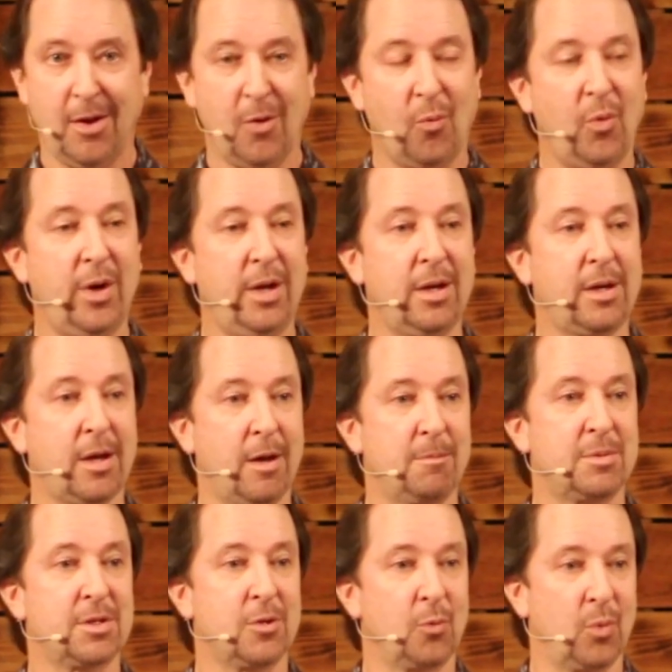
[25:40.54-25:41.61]
when it
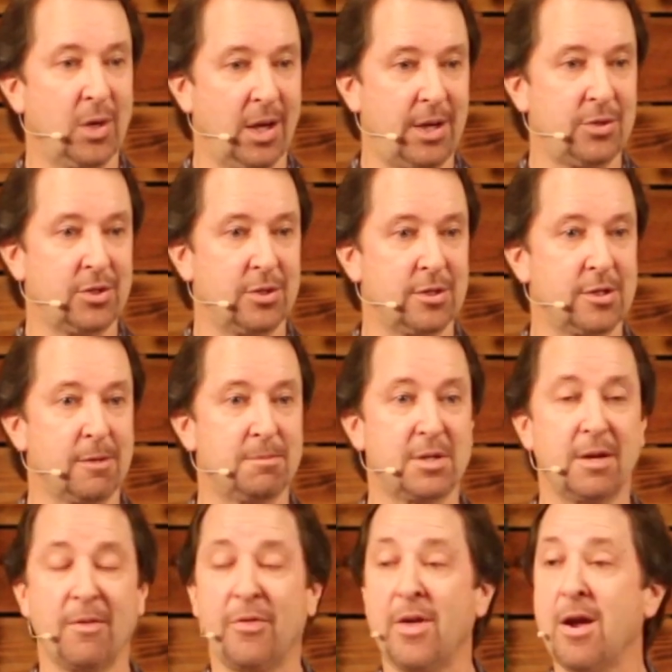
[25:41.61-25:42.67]
comes to relationships.
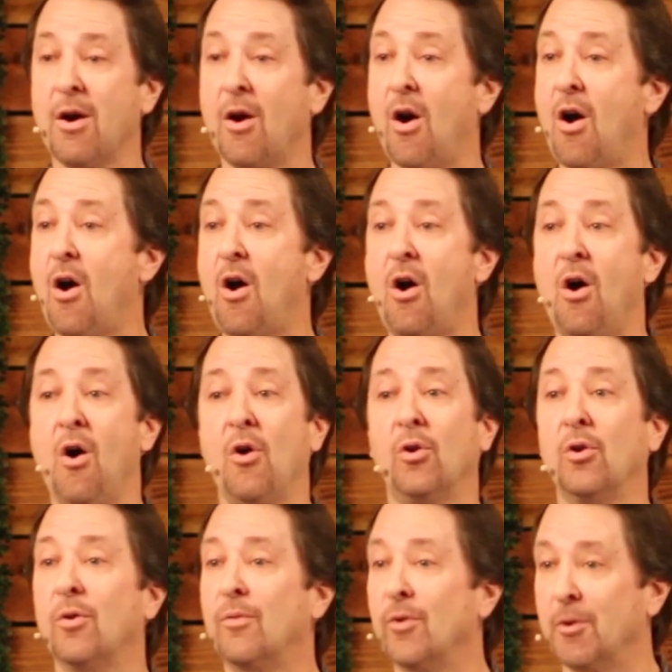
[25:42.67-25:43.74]
They are
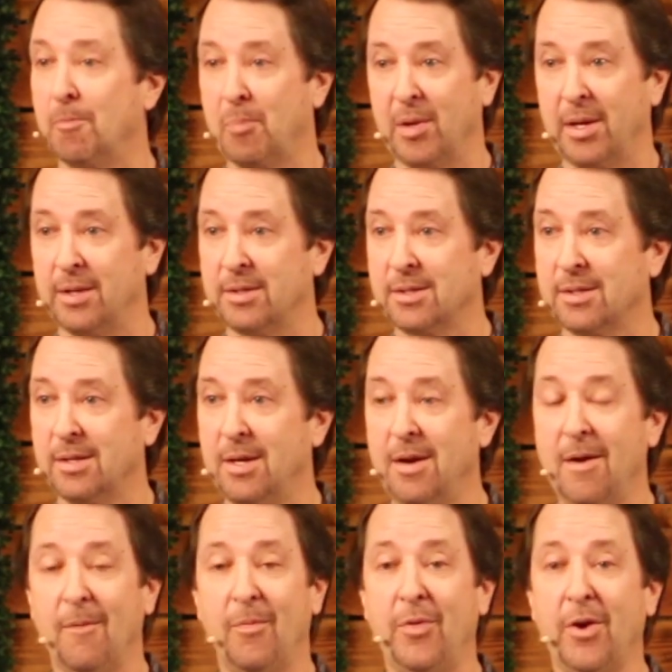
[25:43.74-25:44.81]
all over the place.
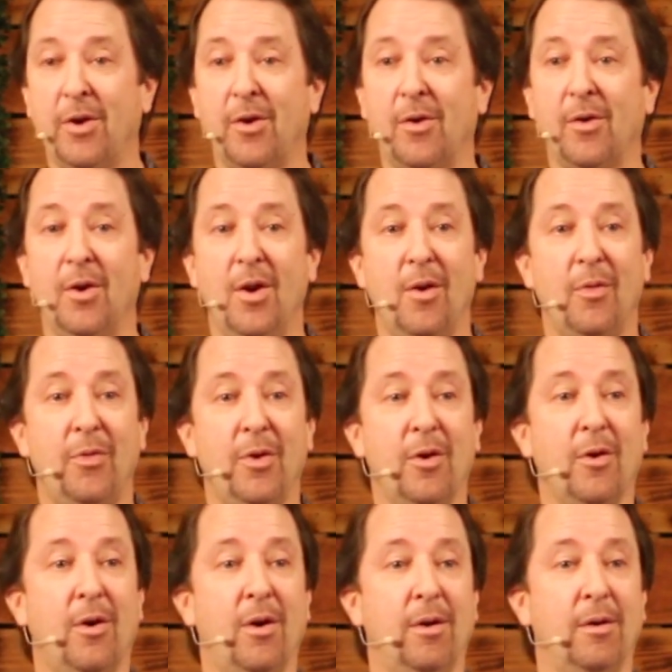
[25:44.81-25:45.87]
There
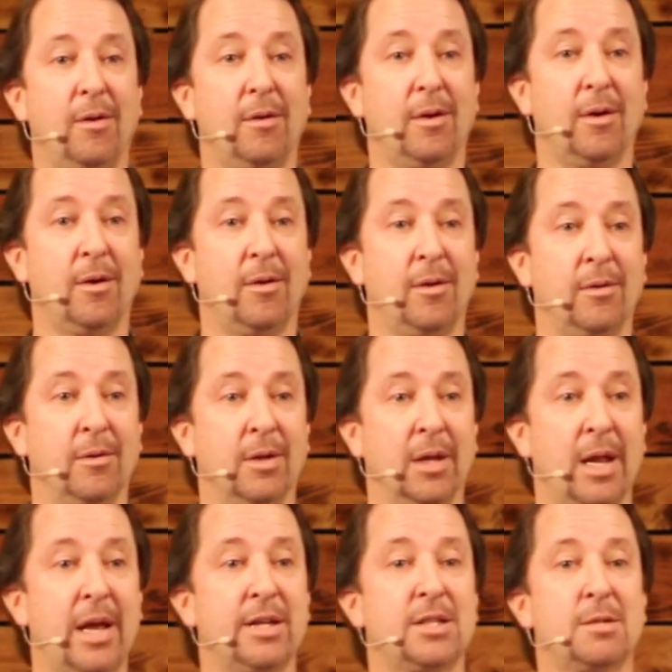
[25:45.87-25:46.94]
are
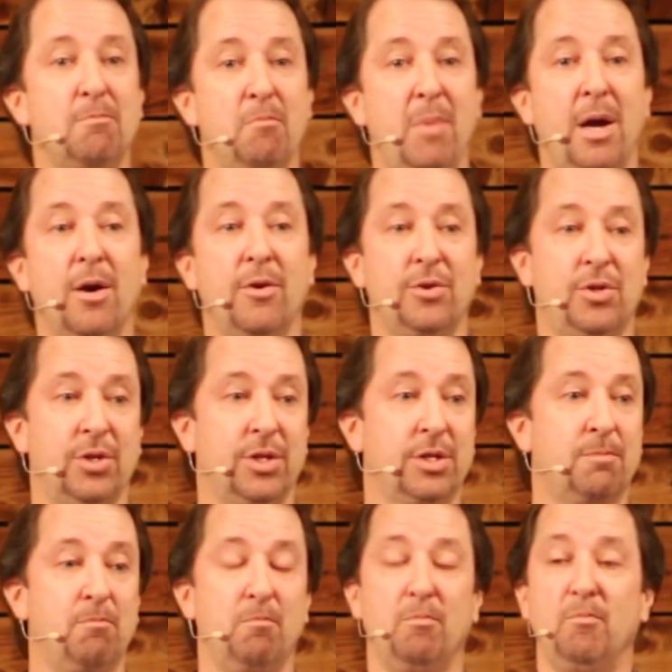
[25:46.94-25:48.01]
less
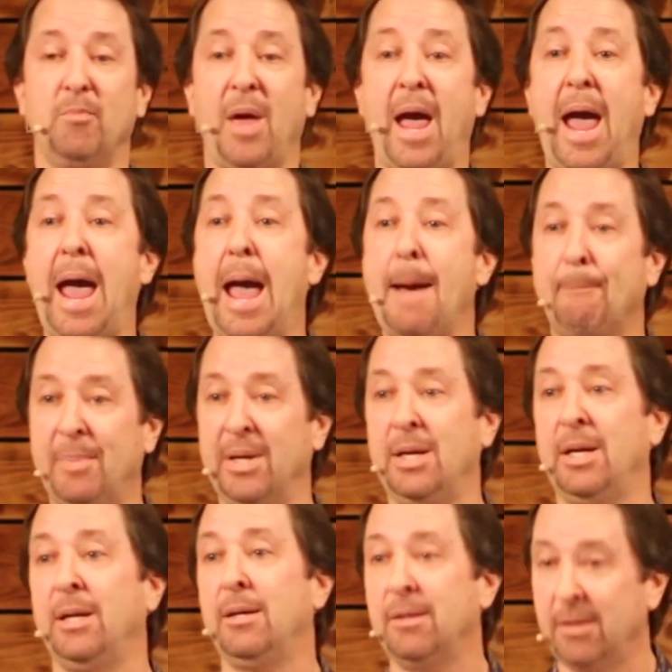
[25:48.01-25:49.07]
marriages
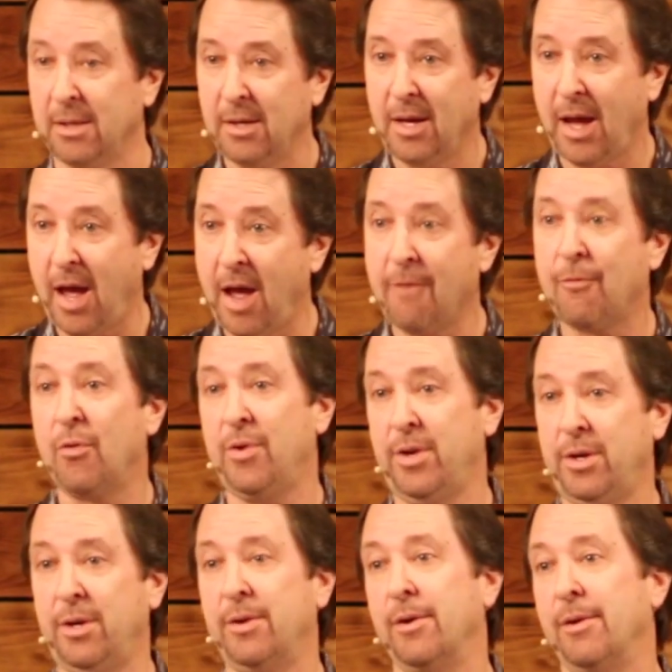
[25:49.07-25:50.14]
happening every
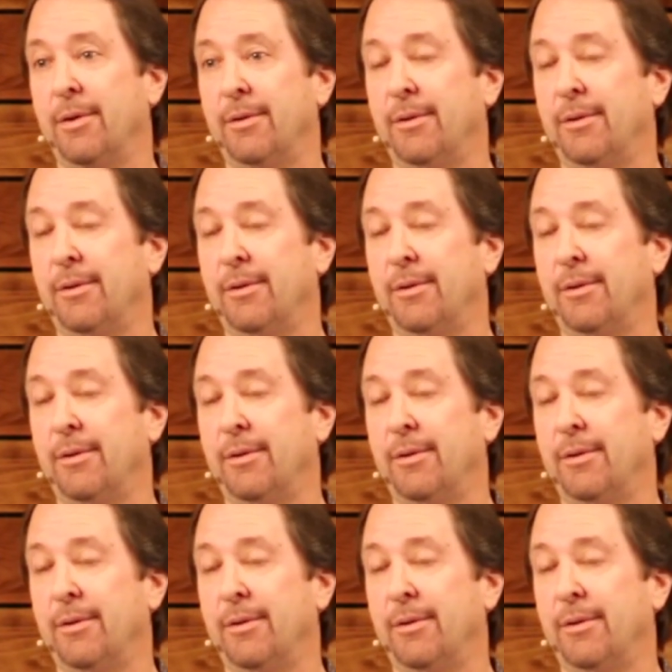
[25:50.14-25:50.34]
year.